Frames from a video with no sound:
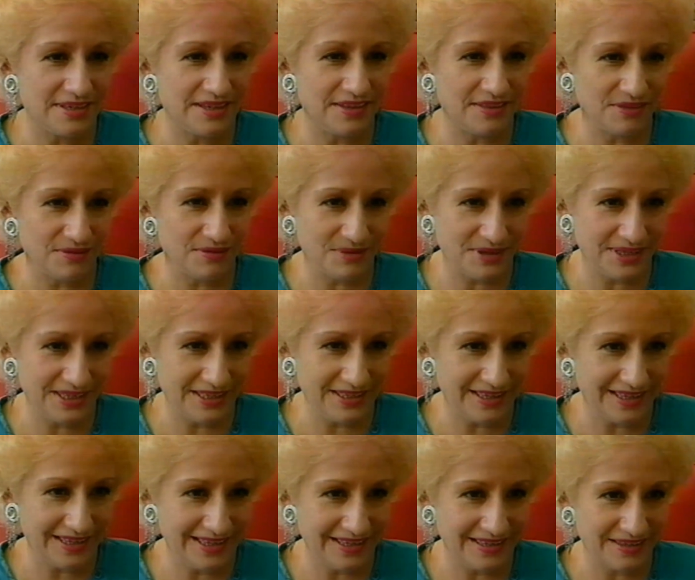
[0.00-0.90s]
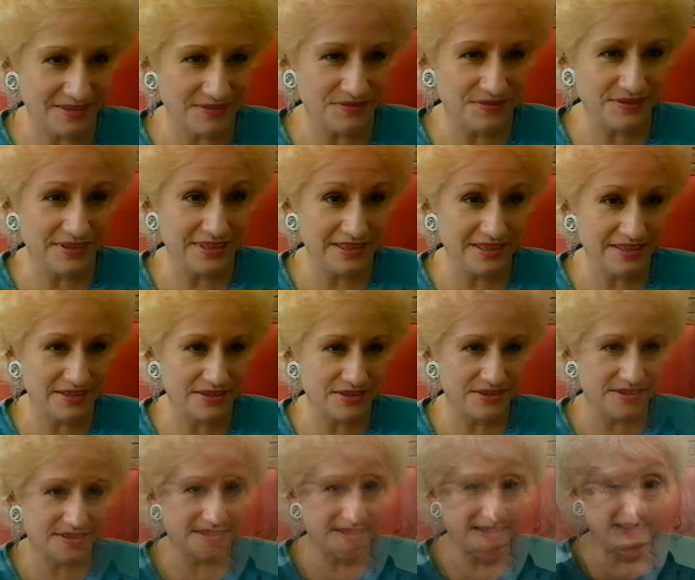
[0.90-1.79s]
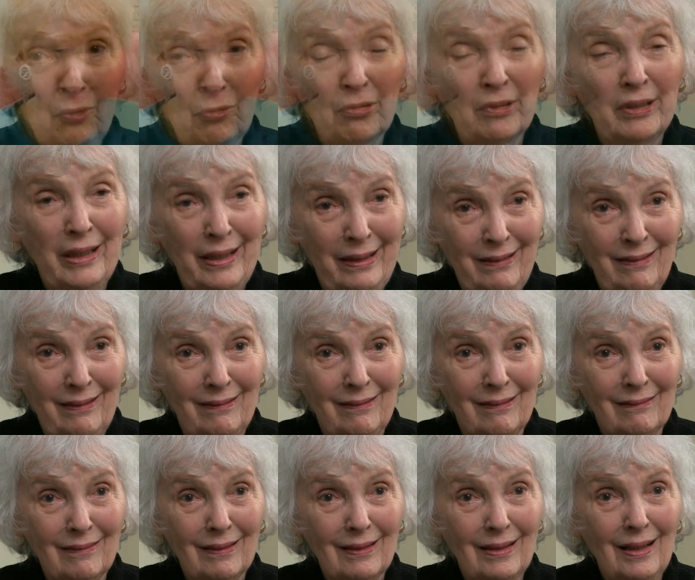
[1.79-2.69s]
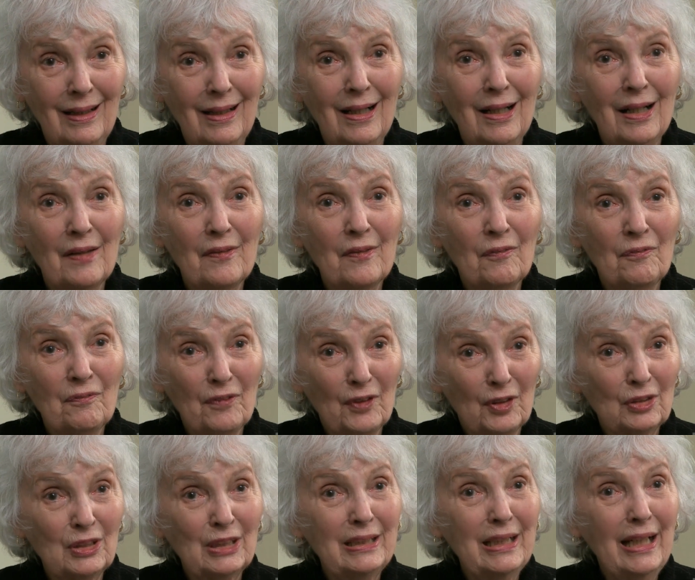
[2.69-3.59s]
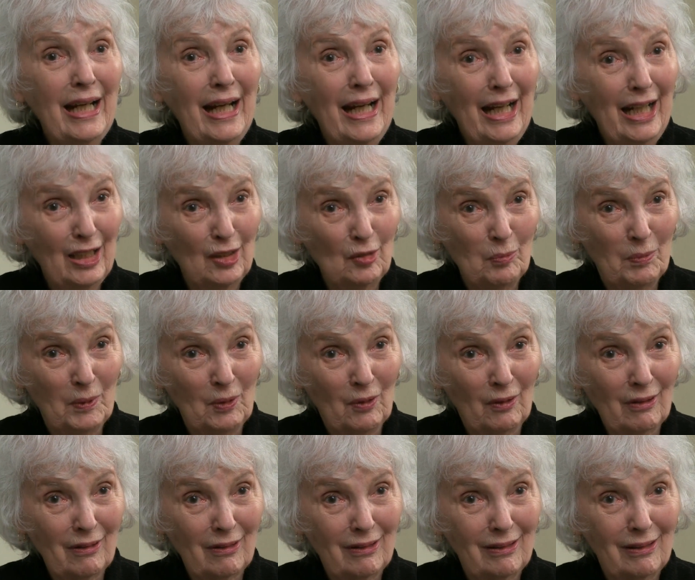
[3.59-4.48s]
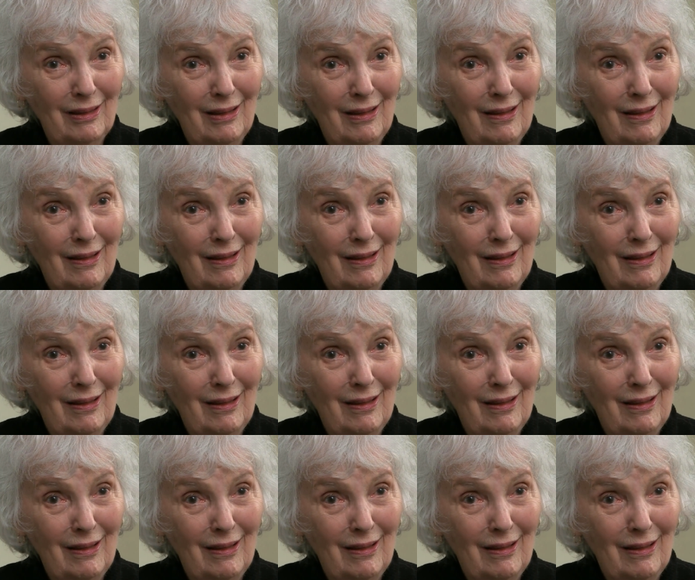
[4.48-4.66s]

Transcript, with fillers: I would go to Gale's, and we created the first handbook